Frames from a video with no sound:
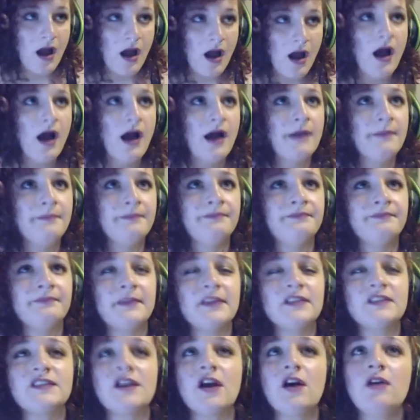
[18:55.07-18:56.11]
Um,
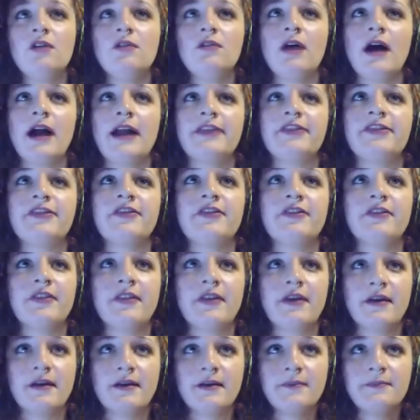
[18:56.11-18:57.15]
so I th-
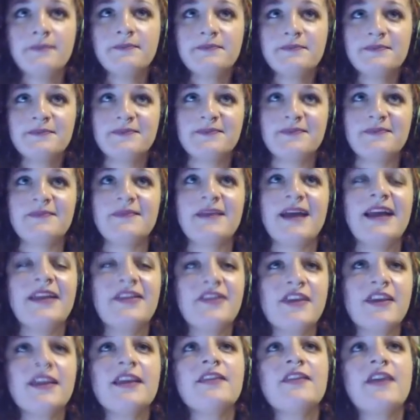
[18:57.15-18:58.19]
I
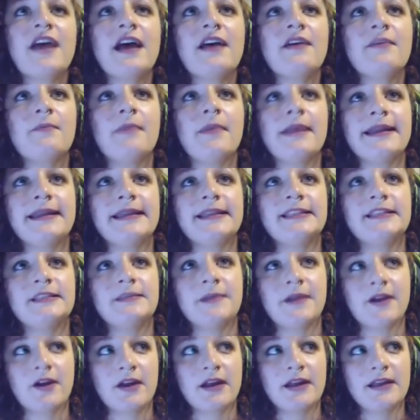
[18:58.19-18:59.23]
think that my
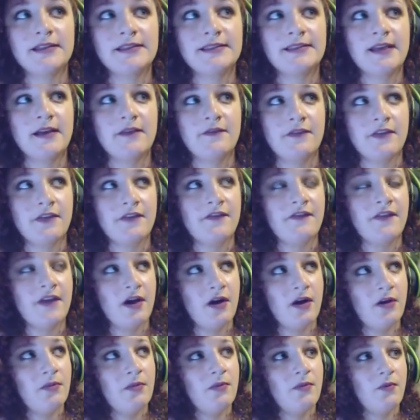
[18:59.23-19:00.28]
experience of the
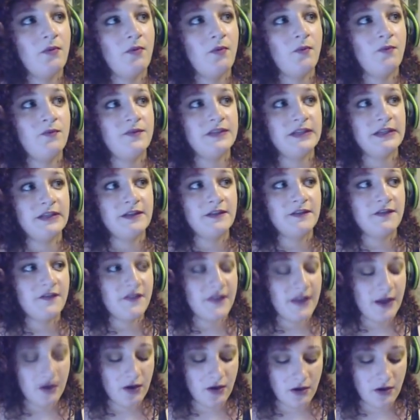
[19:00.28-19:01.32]
film didn't feel